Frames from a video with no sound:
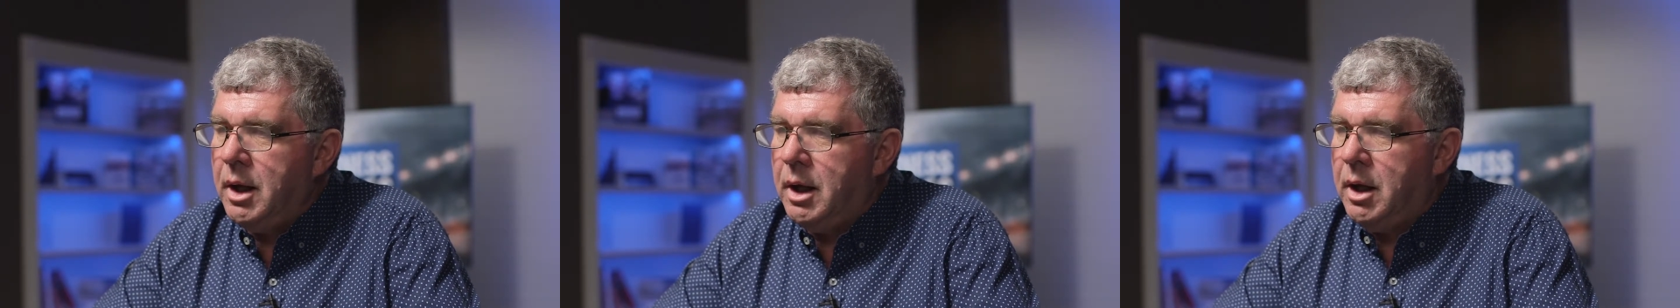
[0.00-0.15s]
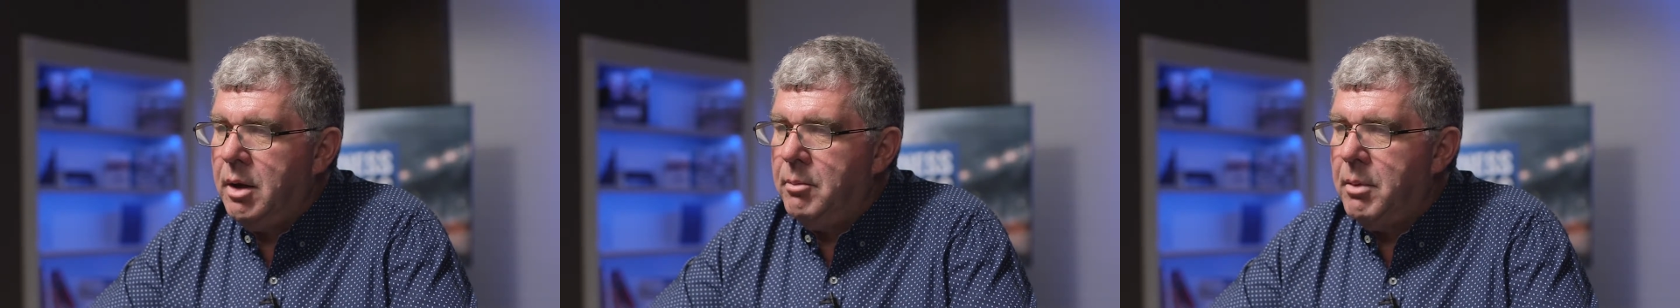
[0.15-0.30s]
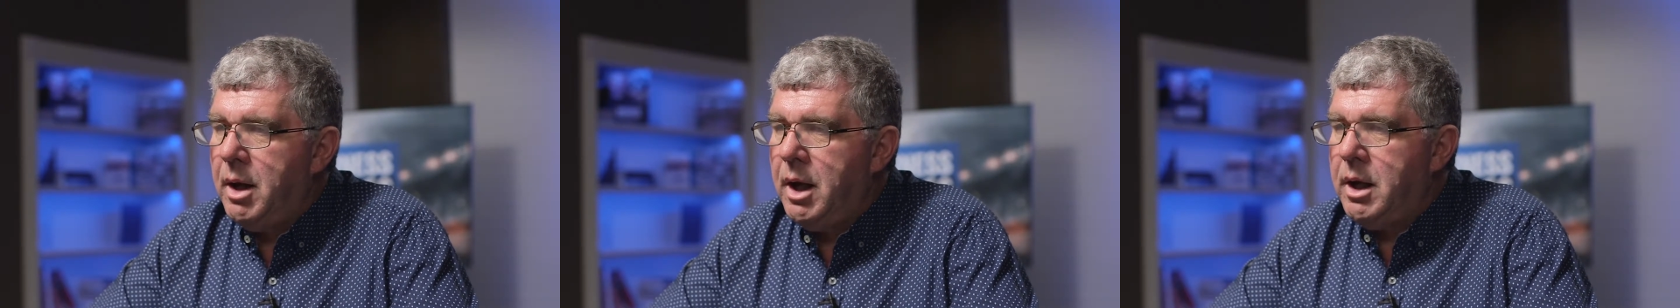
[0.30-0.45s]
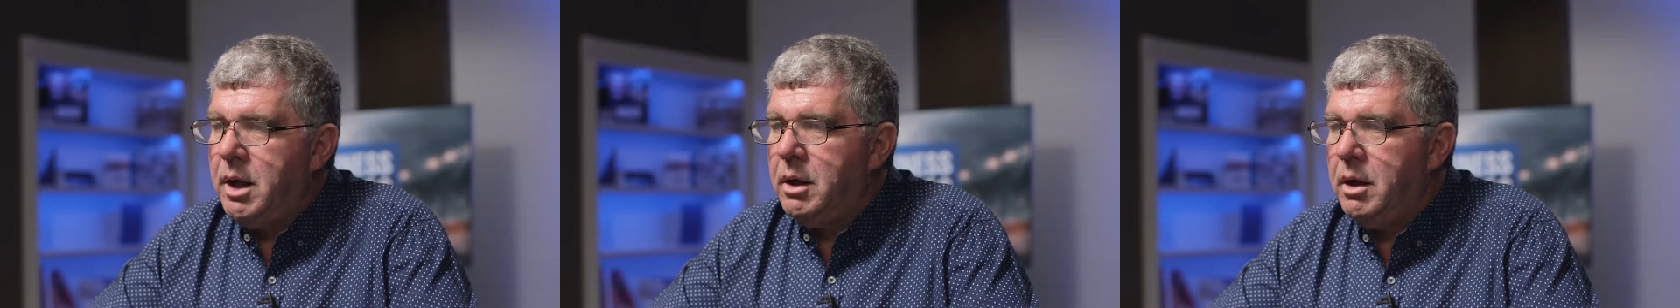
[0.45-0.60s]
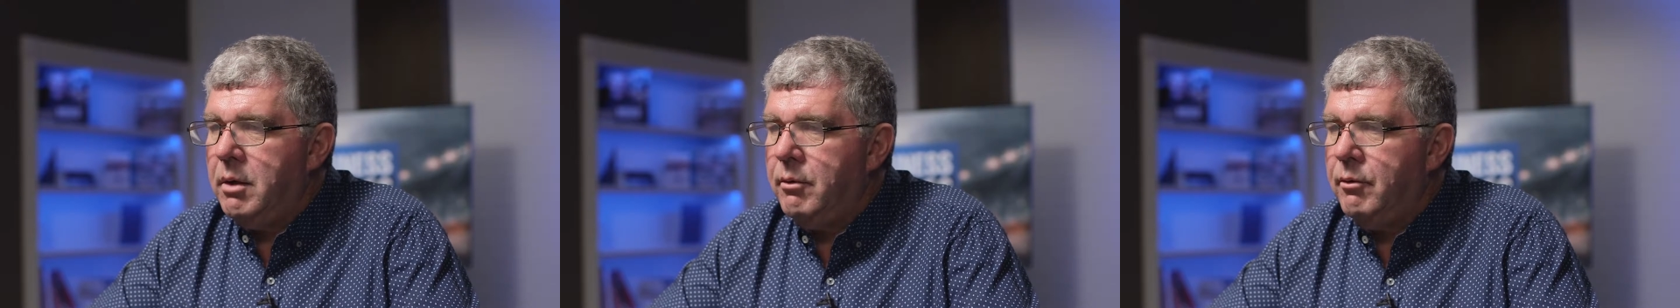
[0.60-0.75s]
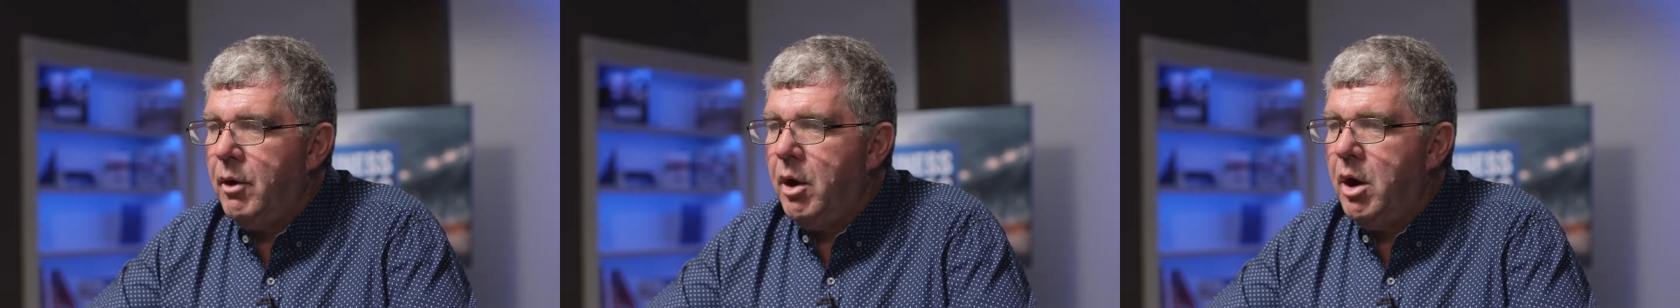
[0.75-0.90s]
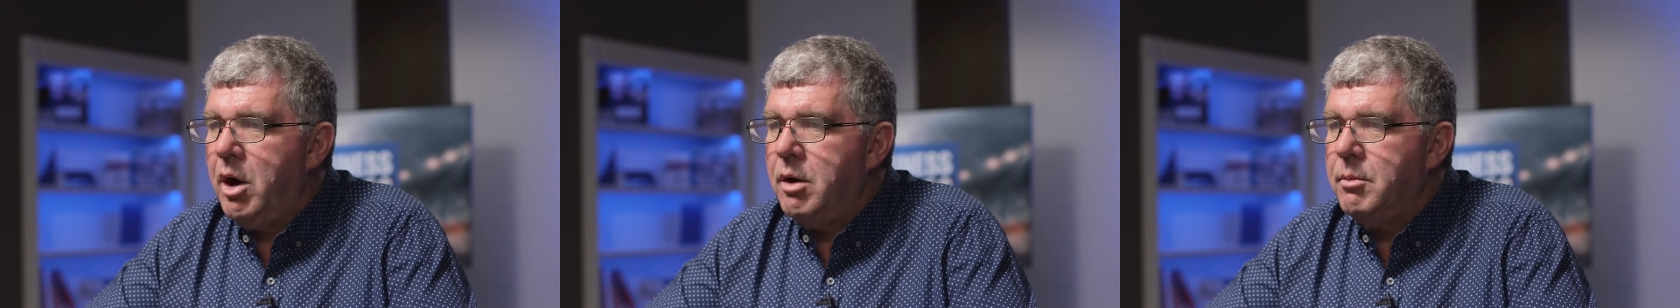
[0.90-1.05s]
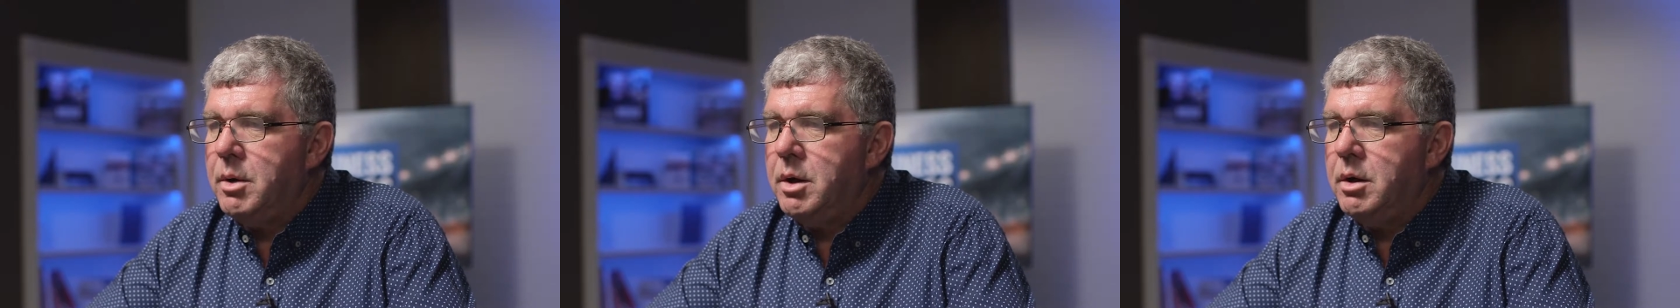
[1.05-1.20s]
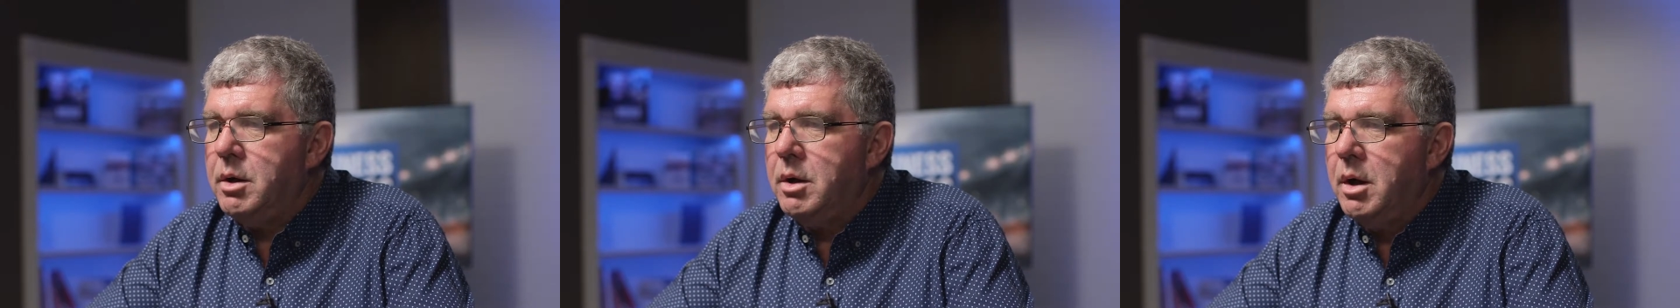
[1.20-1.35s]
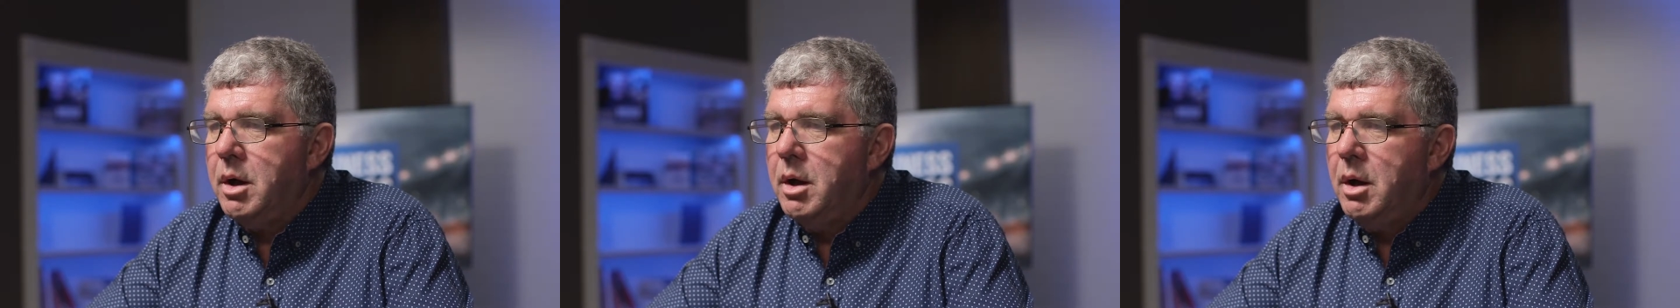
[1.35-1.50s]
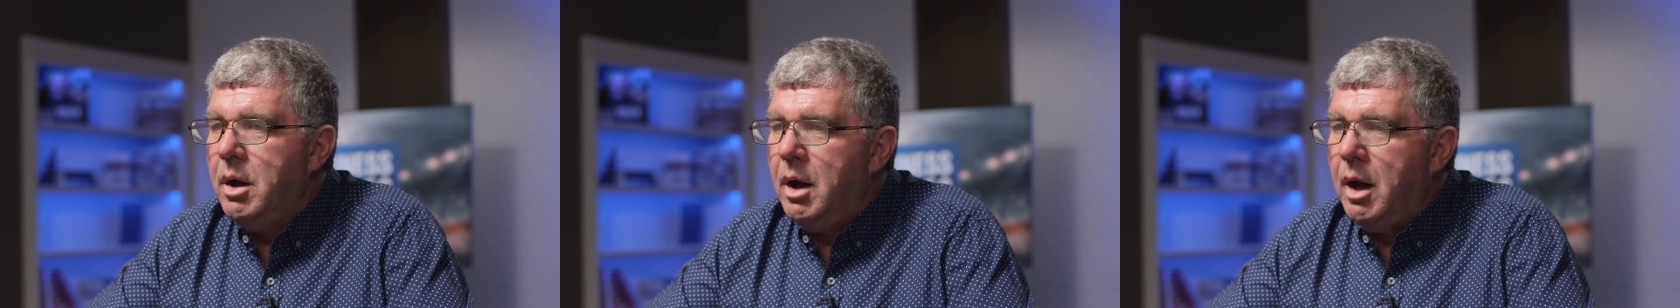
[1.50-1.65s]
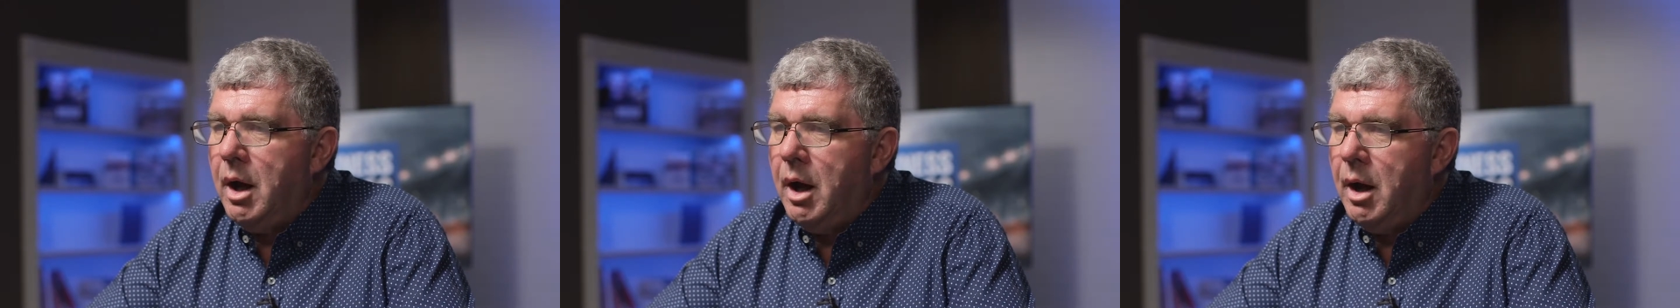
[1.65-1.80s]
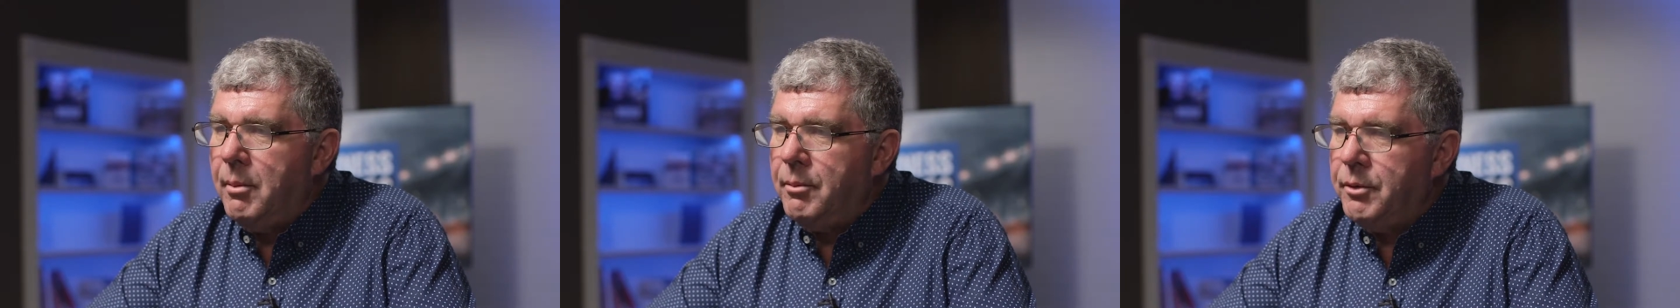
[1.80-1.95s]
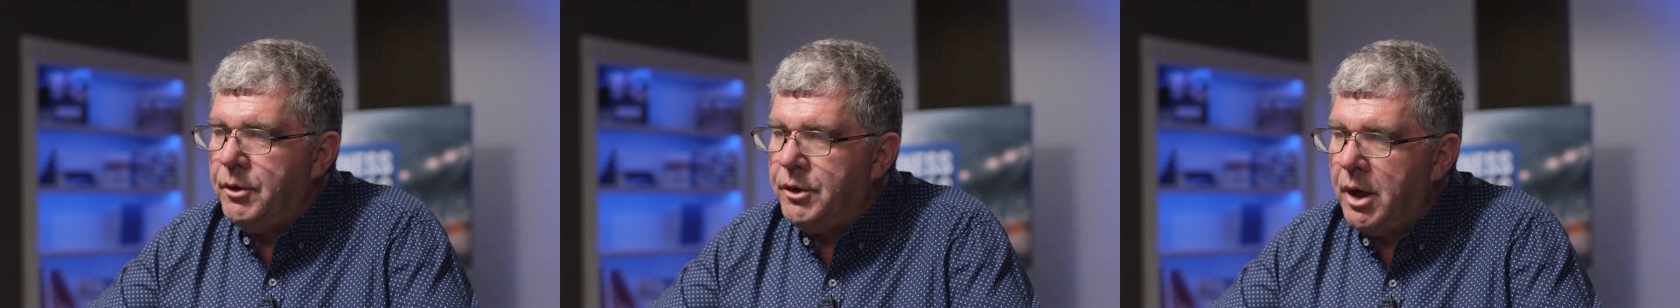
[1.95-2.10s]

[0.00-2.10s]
can make an environment um,